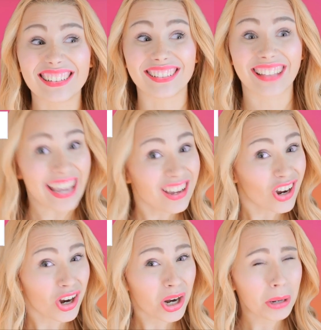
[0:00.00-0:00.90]

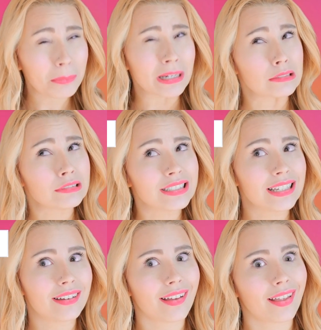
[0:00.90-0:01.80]
her, but I don't
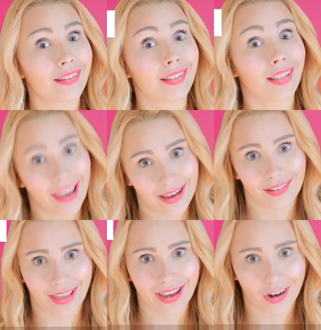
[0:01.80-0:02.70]

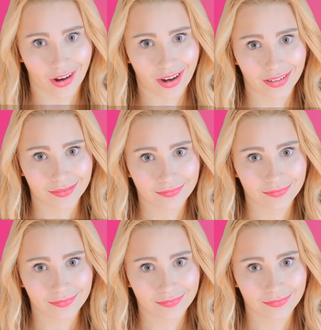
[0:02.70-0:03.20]
like her.